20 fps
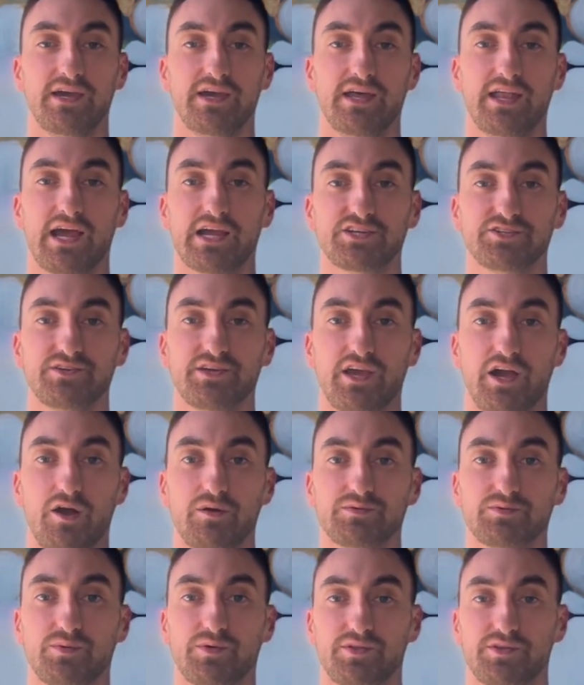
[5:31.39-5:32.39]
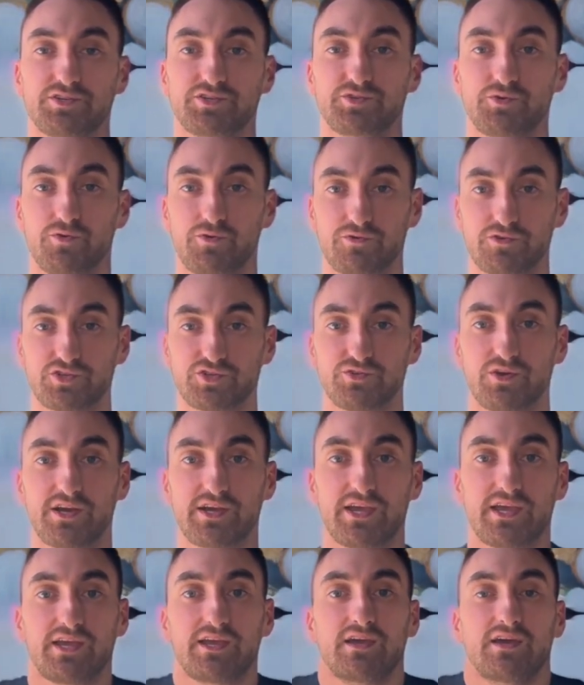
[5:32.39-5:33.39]
It actually helps with shoulder
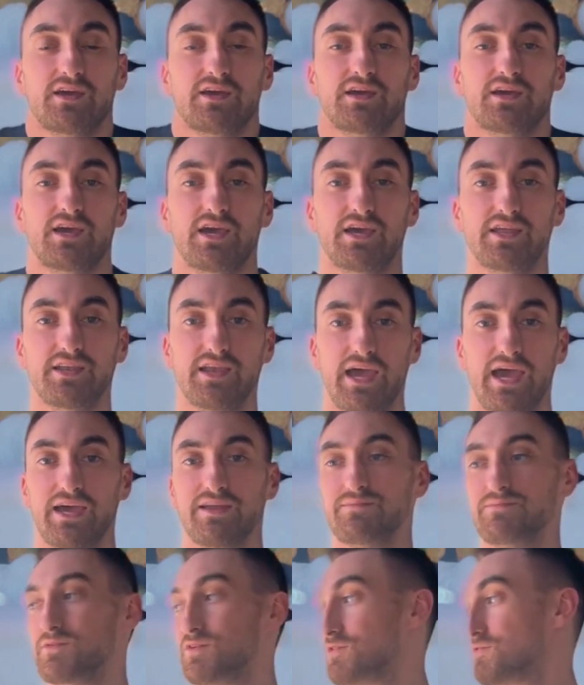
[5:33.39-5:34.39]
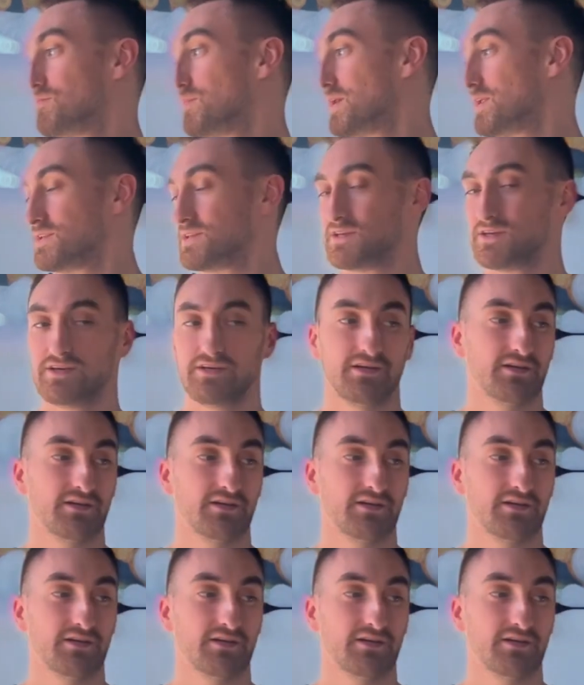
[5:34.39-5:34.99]
shrugging and head movement.